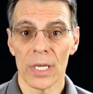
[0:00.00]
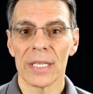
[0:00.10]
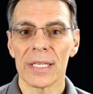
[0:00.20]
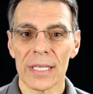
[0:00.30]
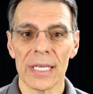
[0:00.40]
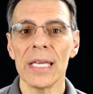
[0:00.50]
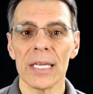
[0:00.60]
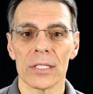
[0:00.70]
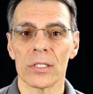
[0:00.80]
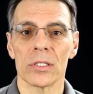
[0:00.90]
The key
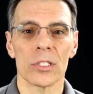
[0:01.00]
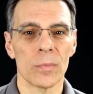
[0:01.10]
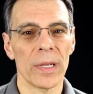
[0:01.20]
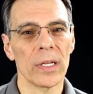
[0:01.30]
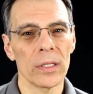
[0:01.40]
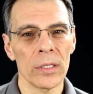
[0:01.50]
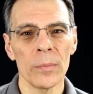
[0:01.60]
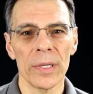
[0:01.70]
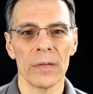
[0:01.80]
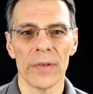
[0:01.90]
is to spend a little
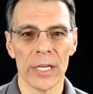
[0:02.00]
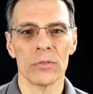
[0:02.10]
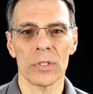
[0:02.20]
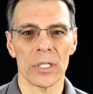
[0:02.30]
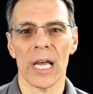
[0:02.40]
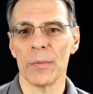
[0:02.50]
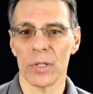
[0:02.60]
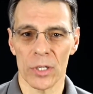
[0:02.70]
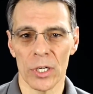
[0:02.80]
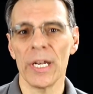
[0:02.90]
bit of extra time with
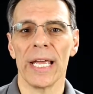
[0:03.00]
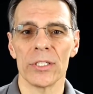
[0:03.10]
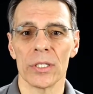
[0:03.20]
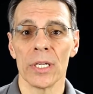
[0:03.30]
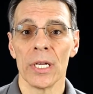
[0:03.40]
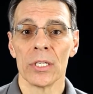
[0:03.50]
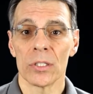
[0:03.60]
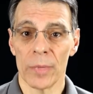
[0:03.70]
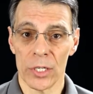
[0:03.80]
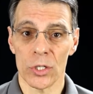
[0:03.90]
a good agent
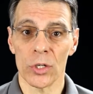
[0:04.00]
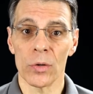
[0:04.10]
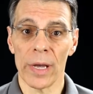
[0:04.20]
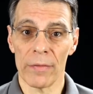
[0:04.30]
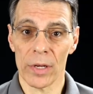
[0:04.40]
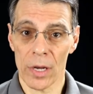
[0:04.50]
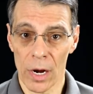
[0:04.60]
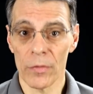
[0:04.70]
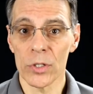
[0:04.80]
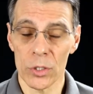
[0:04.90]
to make sure you have the
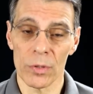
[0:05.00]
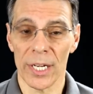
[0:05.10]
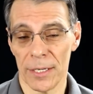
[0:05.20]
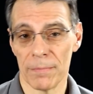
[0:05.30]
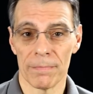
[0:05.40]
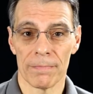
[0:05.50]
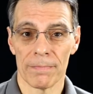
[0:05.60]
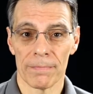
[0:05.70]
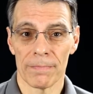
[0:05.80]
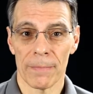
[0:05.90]
coverage you need.
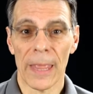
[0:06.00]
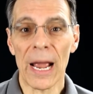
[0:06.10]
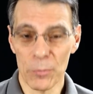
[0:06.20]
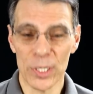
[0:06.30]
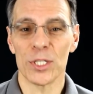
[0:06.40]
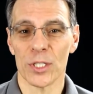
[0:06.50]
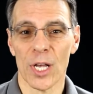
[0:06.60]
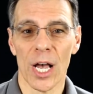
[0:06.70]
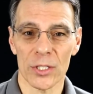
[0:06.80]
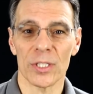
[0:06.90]
I'm Regis
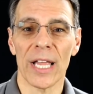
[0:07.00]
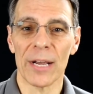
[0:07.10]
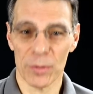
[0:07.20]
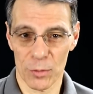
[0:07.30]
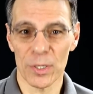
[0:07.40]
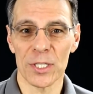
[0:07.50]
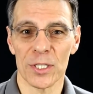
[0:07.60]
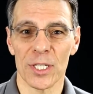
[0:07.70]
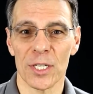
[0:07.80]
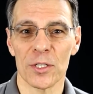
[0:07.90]
Kostelak with the
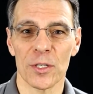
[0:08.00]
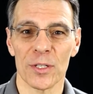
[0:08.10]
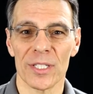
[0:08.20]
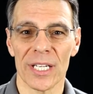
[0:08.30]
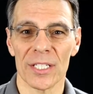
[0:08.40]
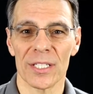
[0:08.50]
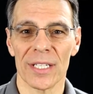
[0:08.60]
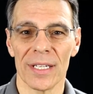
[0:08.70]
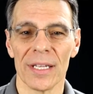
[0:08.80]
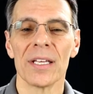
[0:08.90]
Regency Insurance
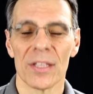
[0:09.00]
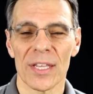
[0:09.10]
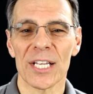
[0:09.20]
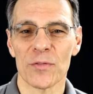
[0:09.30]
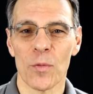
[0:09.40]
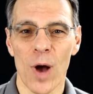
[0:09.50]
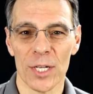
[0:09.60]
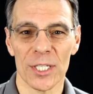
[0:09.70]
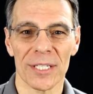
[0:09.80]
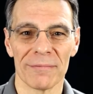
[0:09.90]
Agency. Thanks for watching.